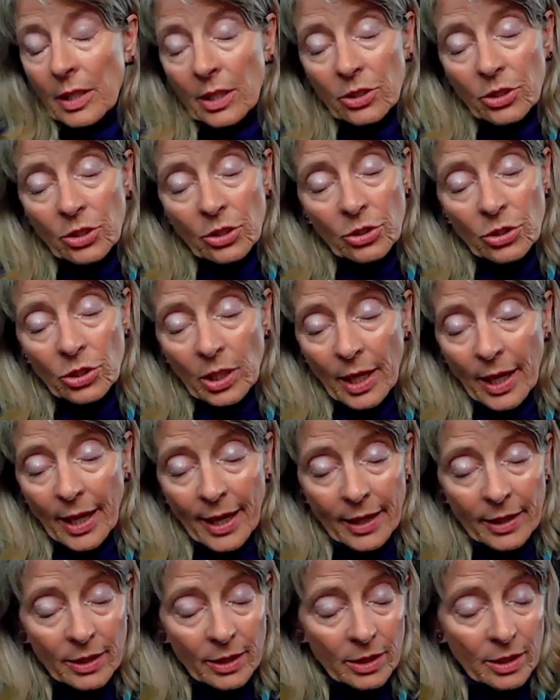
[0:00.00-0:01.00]
issues she
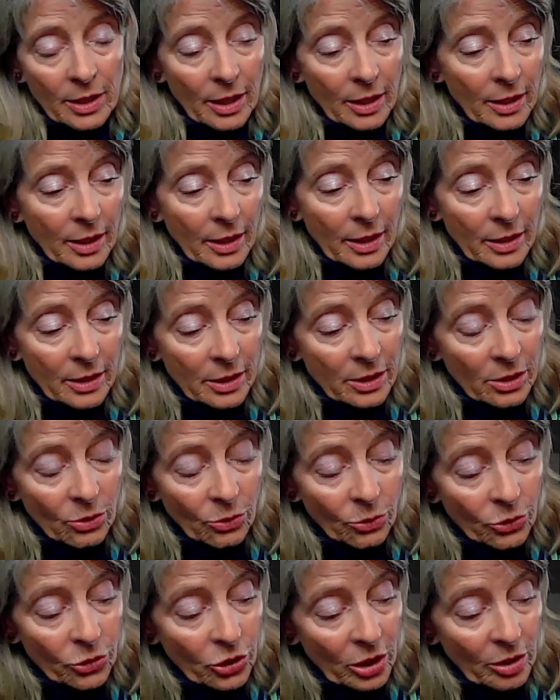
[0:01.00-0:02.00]
had and the
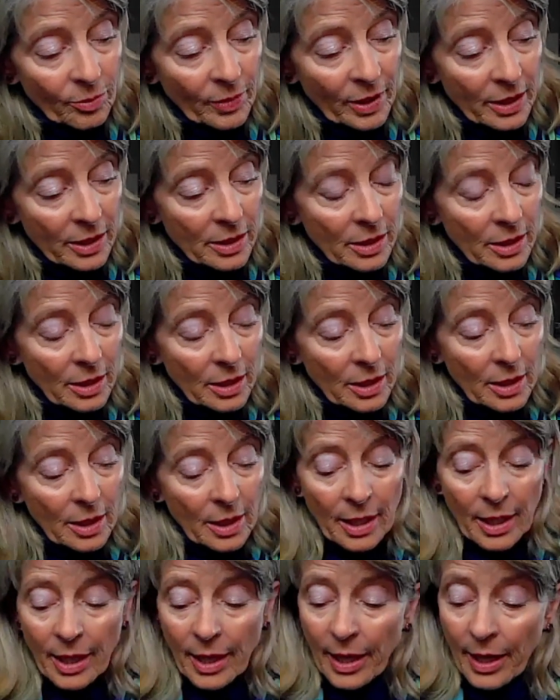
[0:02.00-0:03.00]
schools she'd missed.
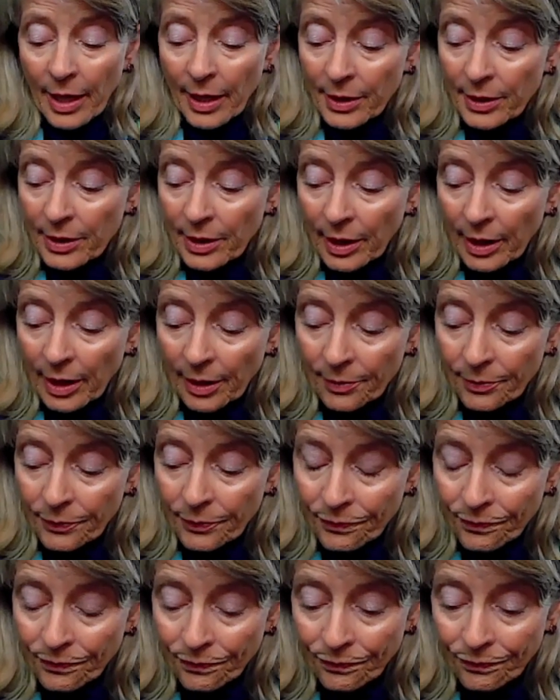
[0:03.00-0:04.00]

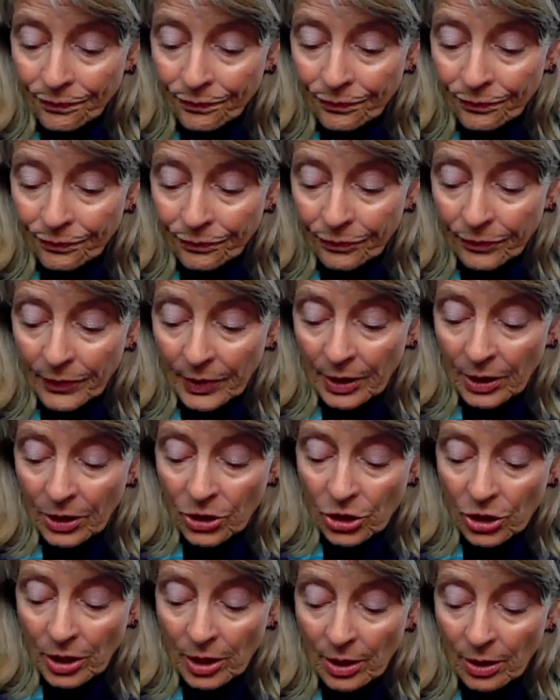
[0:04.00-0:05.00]
And
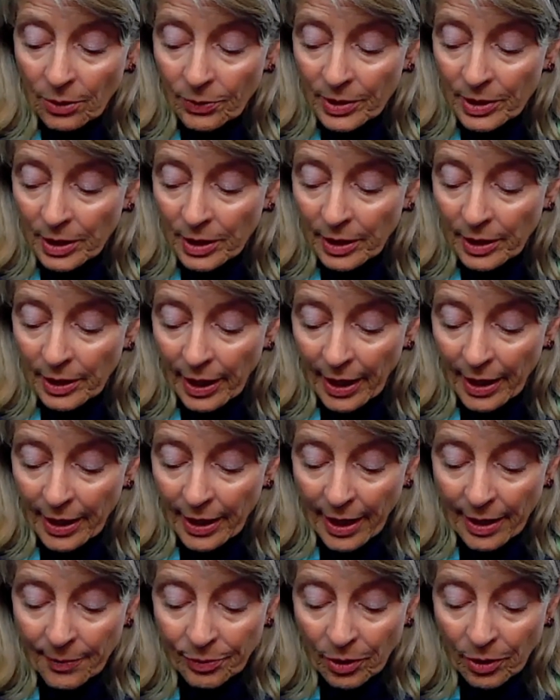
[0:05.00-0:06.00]
she was in an
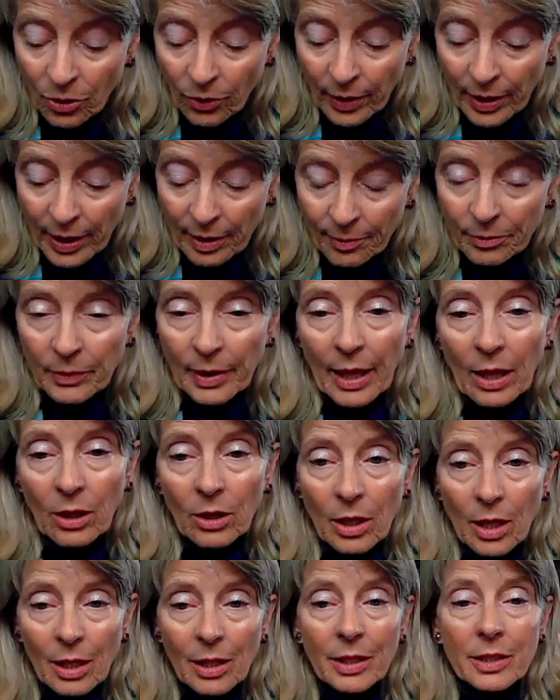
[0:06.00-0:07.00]
AA program,
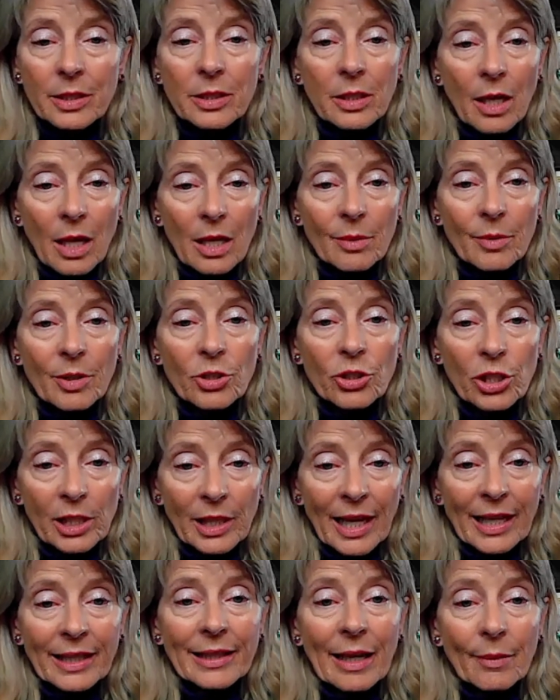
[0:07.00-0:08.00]
Alcoholics Anonymous.
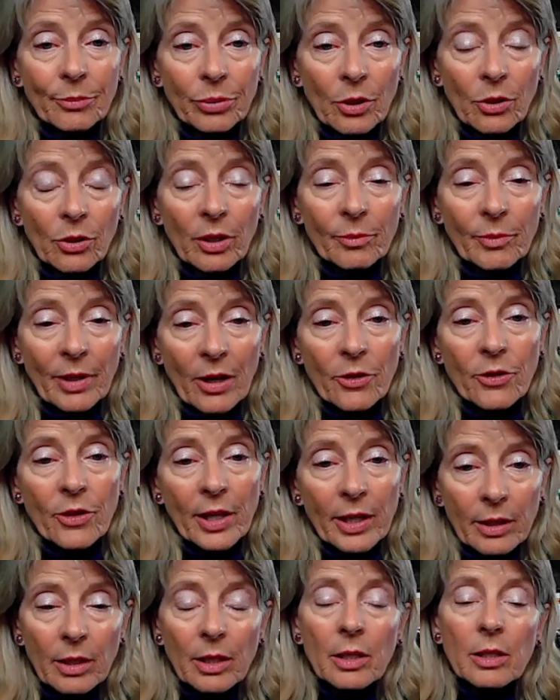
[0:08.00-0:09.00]
She liked that program rather
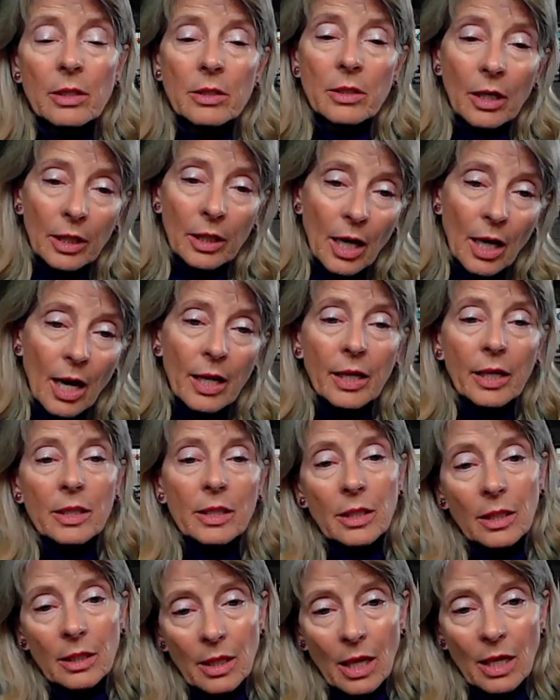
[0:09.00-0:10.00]
than
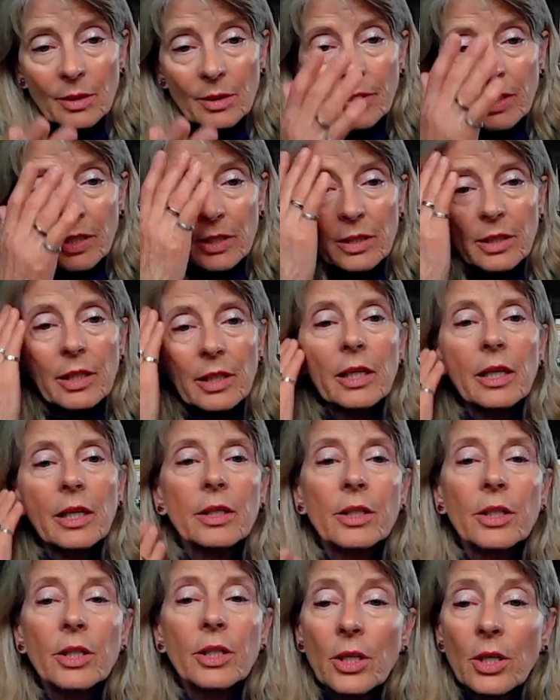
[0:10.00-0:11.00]
Narcotics Anonymous,
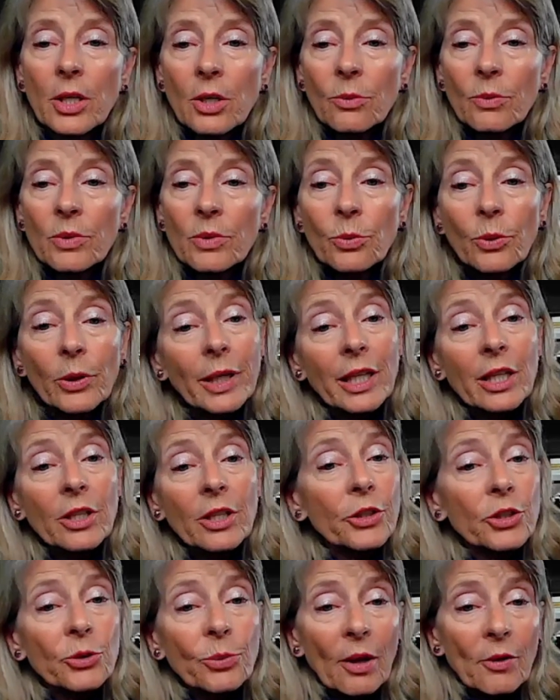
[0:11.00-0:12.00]
and was
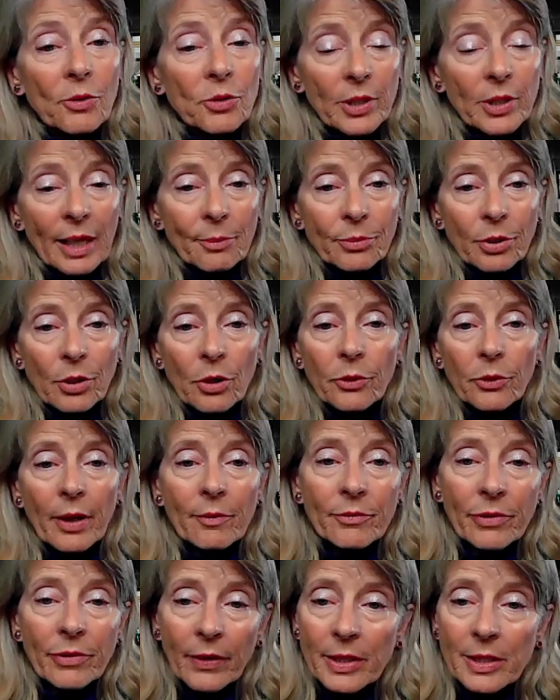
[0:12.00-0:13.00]
working her 12-step
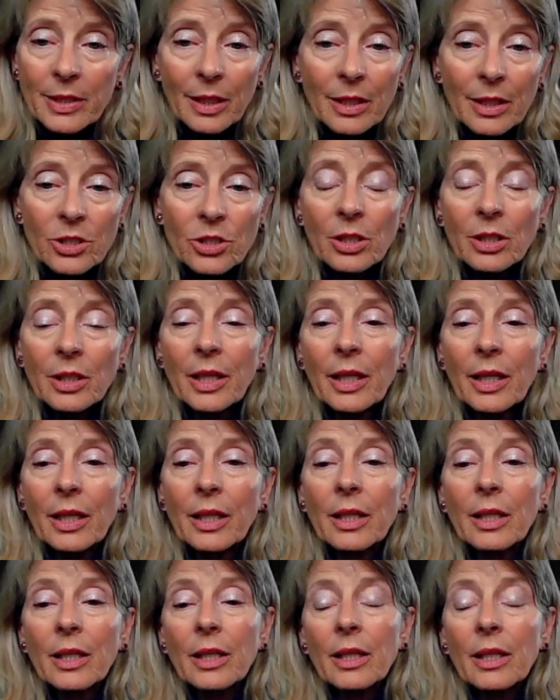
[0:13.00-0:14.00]
program very diligently